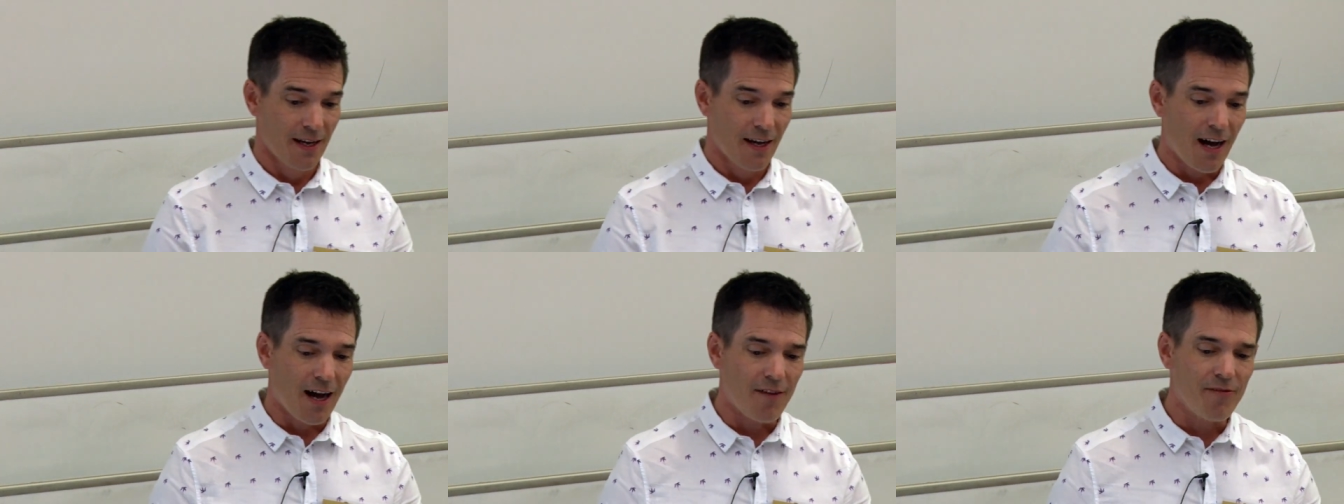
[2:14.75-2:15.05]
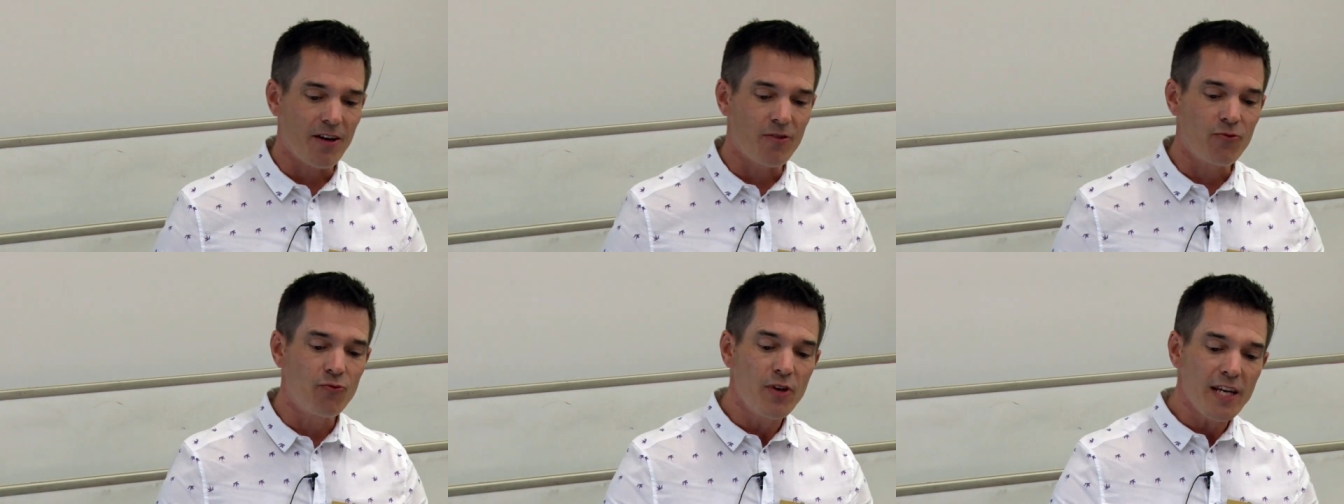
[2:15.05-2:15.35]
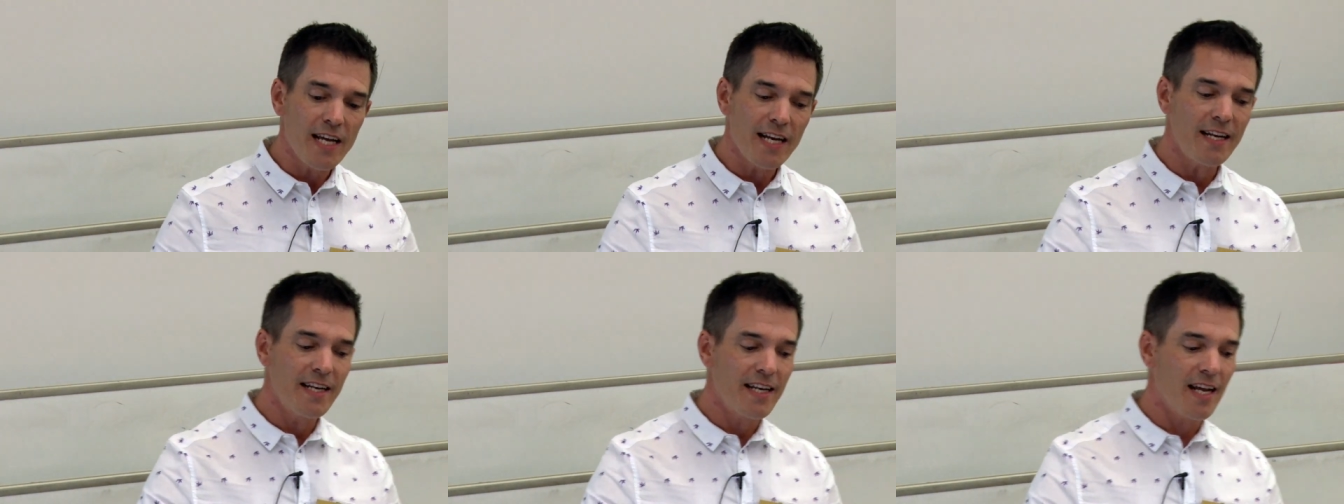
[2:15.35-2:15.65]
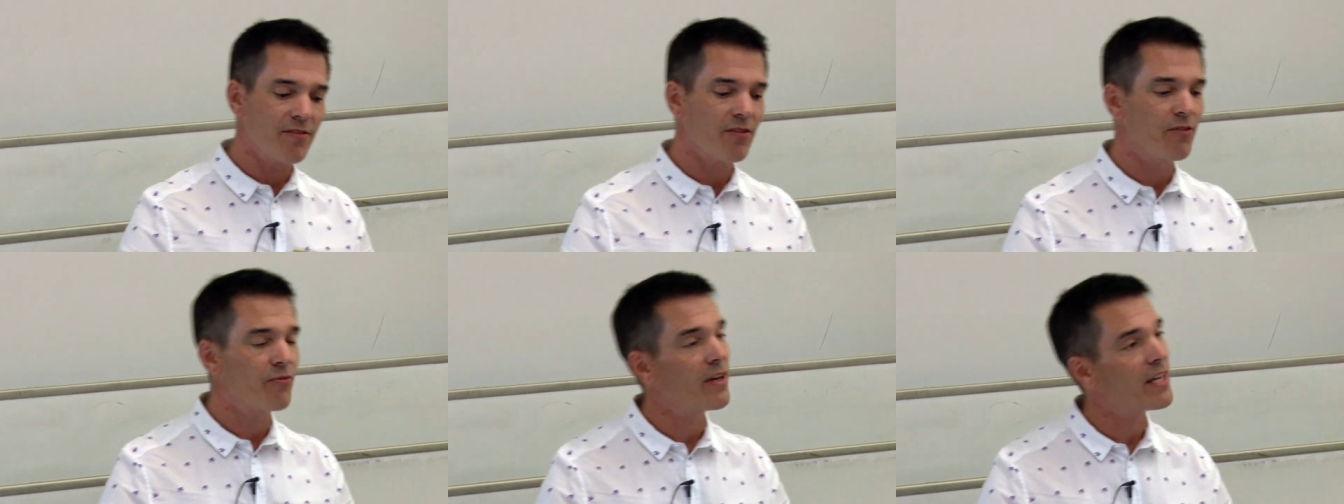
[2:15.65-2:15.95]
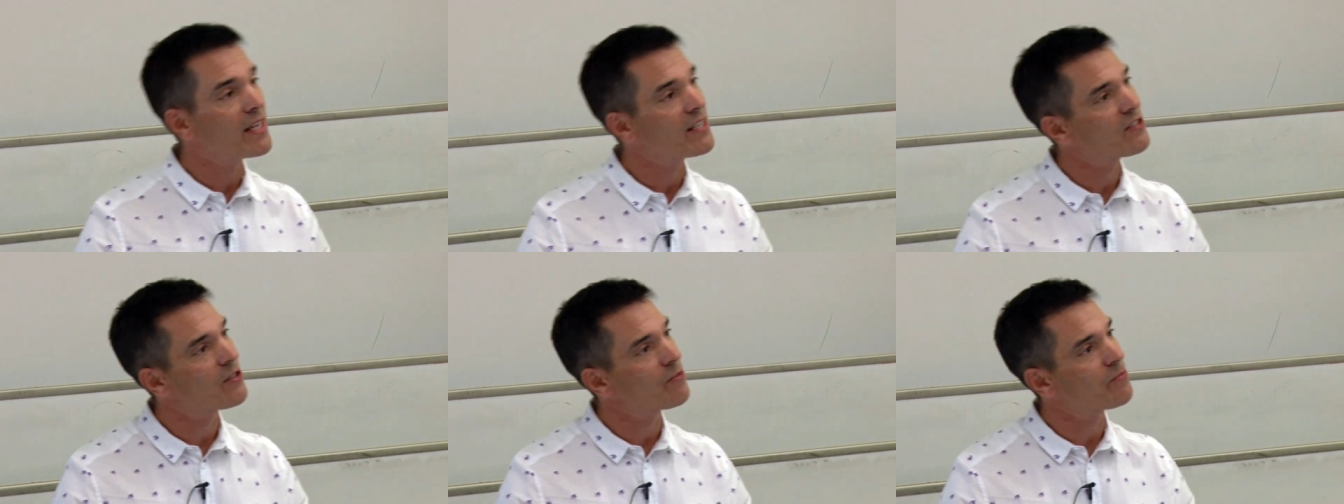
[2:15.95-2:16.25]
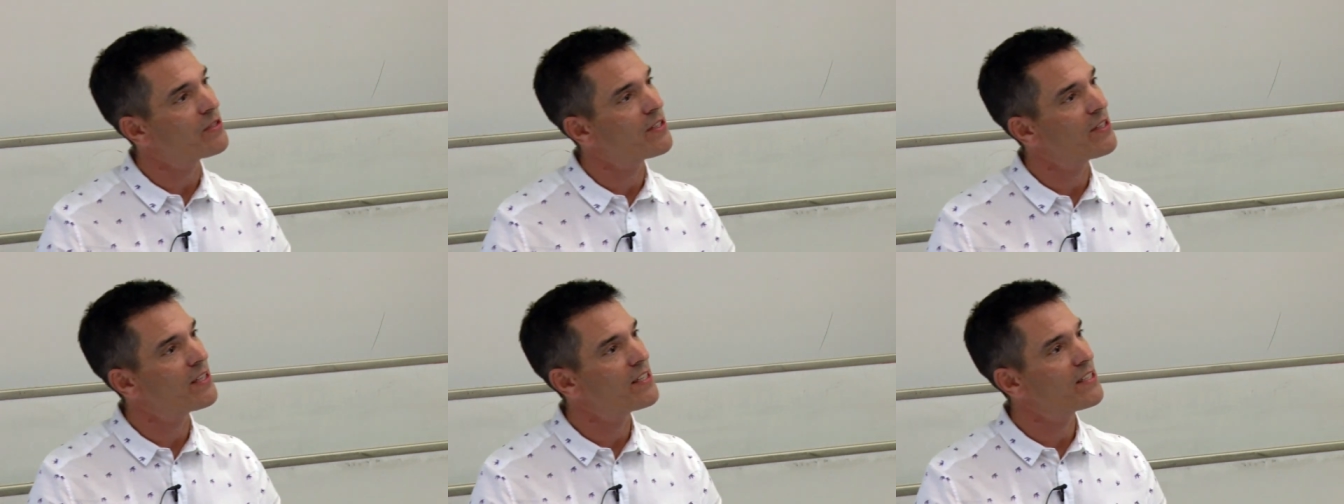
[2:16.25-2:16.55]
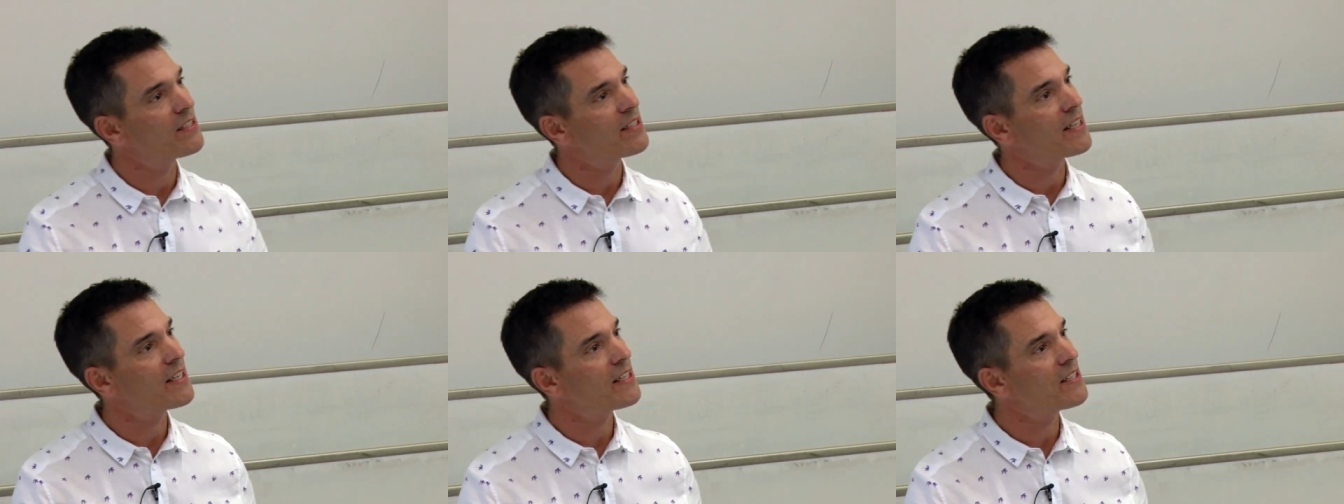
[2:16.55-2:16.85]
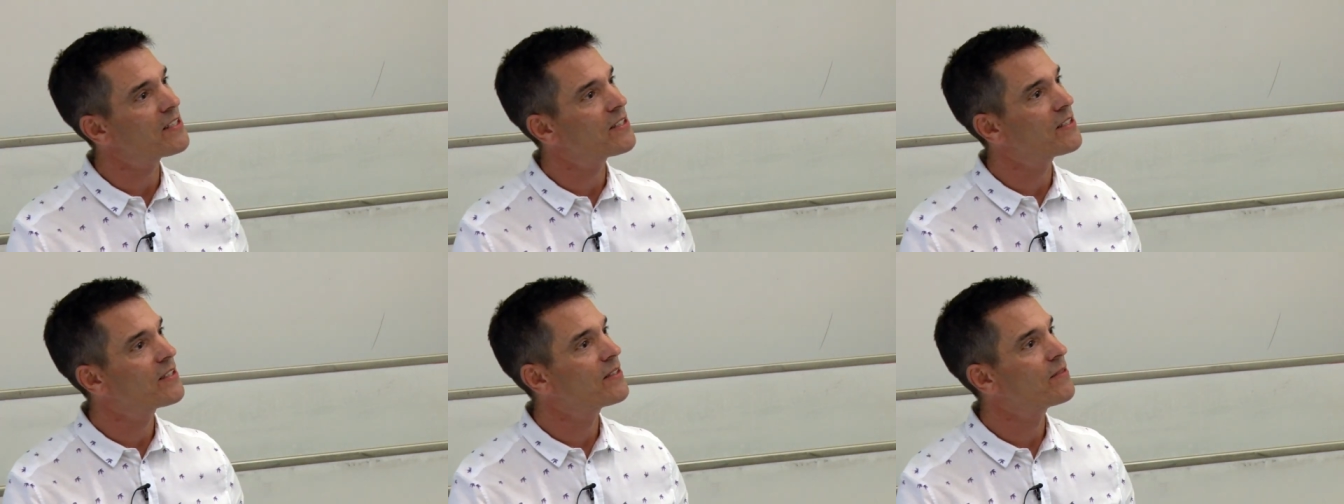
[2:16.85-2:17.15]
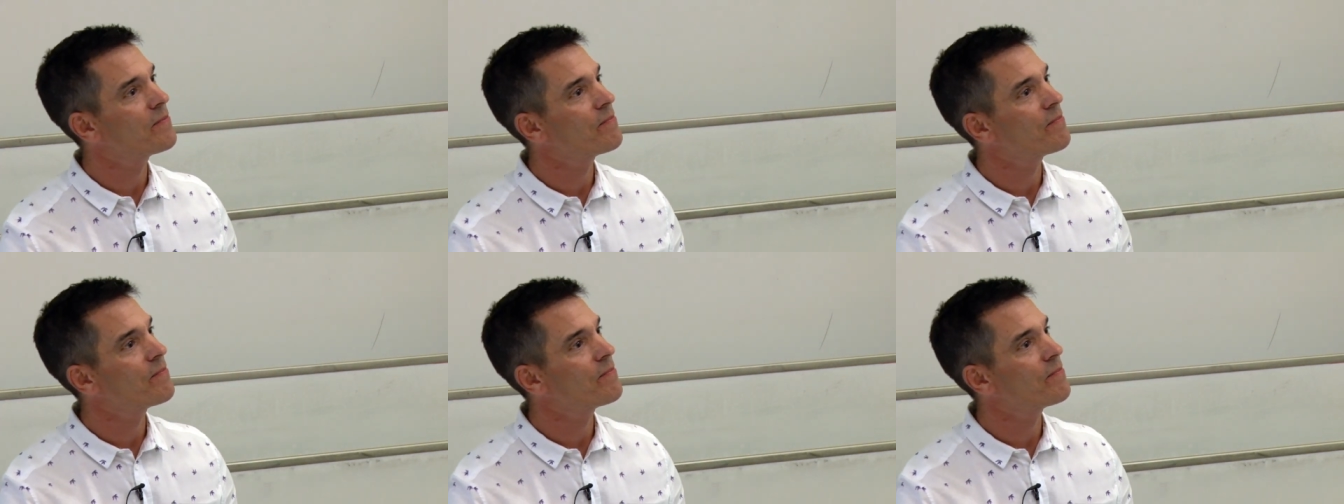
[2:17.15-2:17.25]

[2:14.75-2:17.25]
Have I really never faced up to these things?